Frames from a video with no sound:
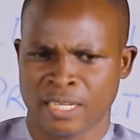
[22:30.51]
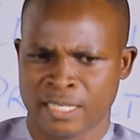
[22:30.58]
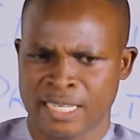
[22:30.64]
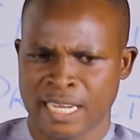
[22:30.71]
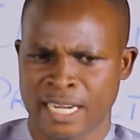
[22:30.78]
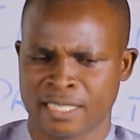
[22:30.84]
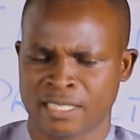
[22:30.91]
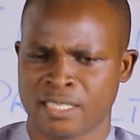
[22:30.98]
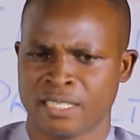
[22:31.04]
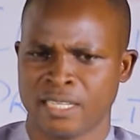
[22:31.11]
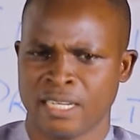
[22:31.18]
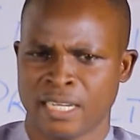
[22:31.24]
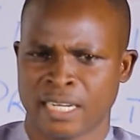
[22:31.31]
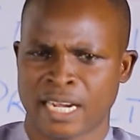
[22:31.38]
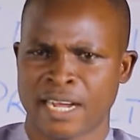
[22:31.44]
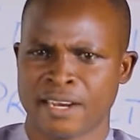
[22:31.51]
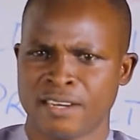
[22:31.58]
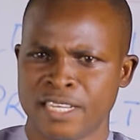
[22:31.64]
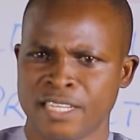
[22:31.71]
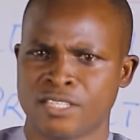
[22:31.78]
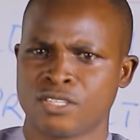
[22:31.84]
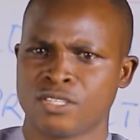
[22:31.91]
that can
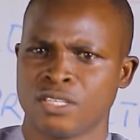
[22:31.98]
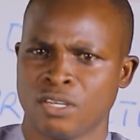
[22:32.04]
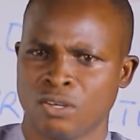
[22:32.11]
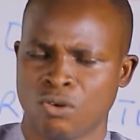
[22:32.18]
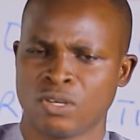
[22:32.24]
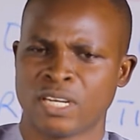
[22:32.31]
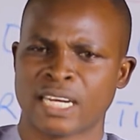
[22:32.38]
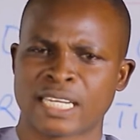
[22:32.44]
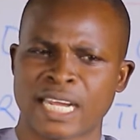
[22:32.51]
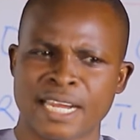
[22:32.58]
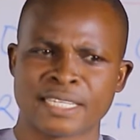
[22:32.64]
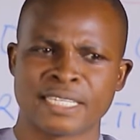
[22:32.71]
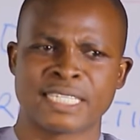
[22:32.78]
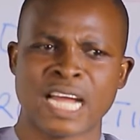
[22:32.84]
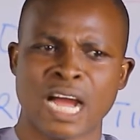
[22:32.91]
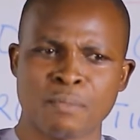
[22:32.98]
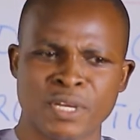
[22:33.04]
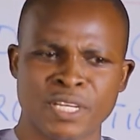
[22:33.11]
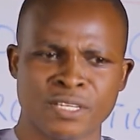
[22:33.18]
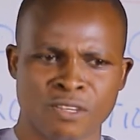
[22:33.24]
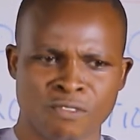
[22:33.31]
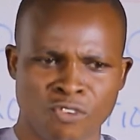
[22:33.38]
lead or that can
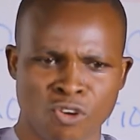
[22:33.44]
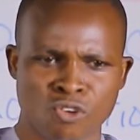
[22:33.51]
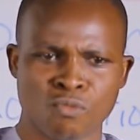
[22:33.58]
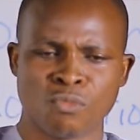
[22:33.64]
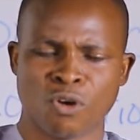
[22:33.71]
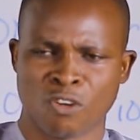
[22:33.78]
determine the volume